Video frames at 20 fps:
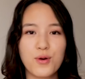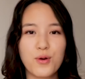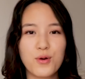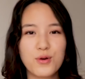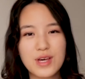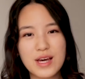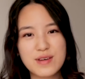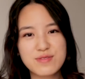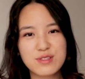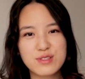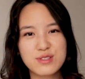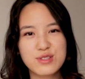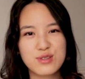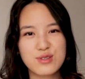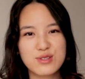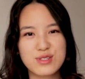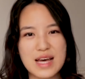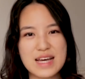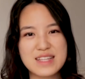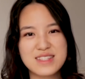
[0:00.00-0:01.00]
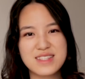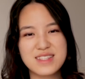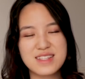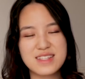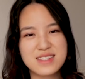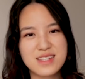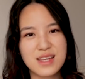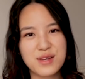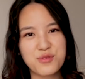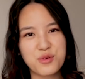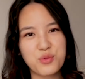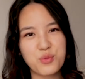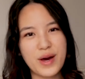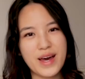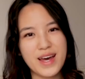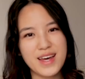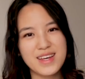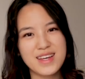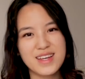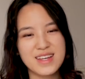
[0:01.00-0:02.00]
All you have to do to enter this
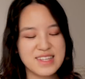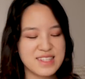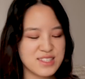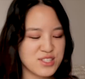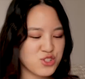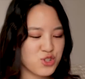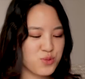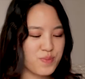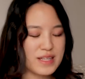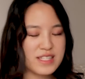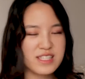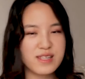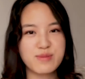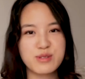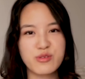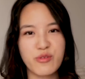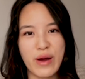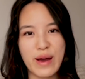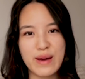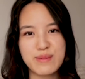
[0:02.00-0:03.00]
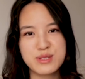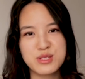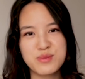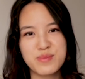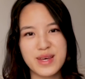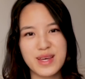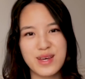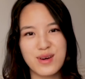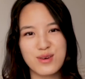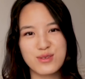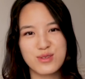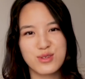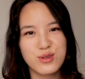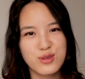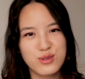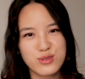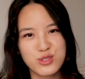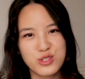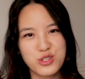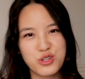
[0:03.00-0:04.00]
giveaway is to be subscribed to me on
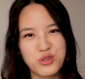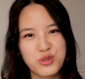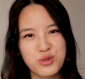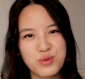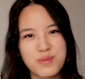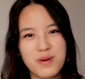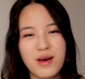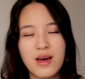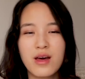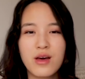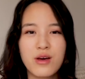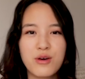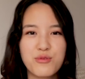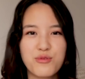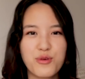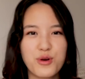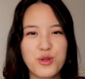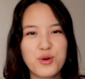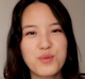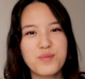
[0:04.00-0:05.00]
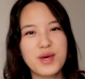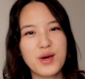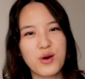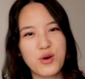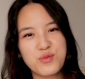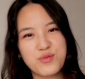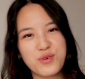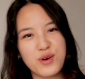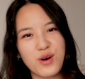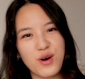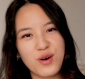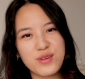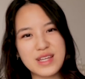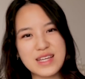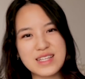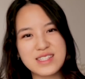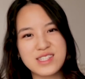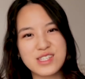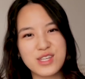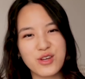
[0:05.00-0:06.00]
YouTube, follow me over on
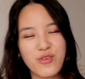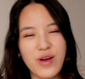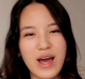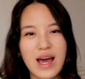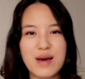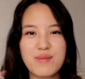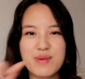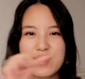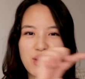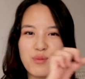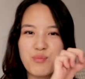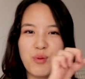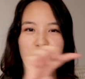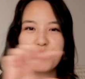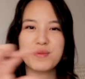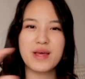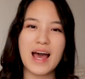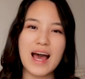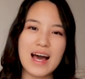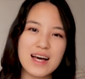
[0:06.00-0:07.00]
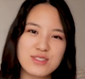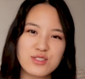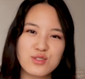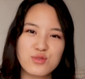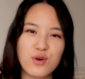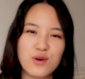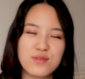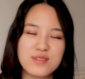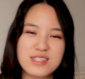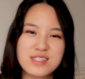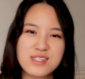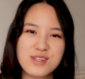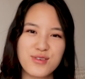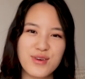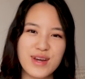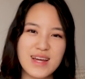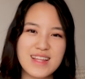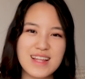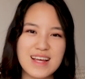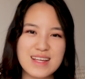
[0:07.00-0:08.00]
Instagram and I'll pop the handle on the
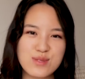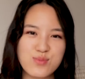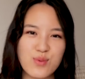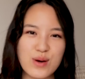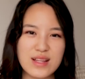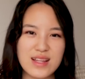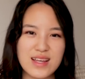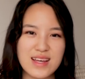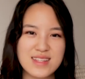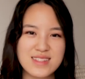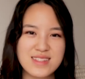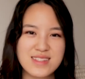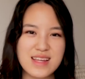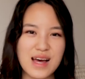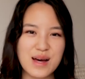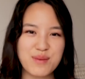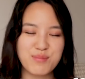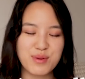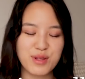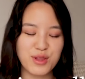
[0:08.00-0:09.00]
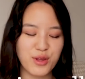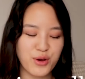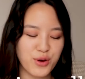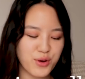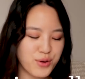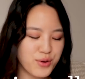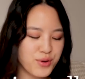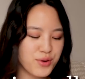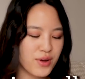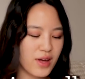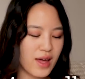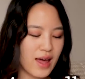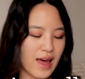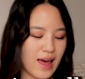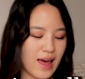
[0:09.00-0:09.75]
screen as well as down below.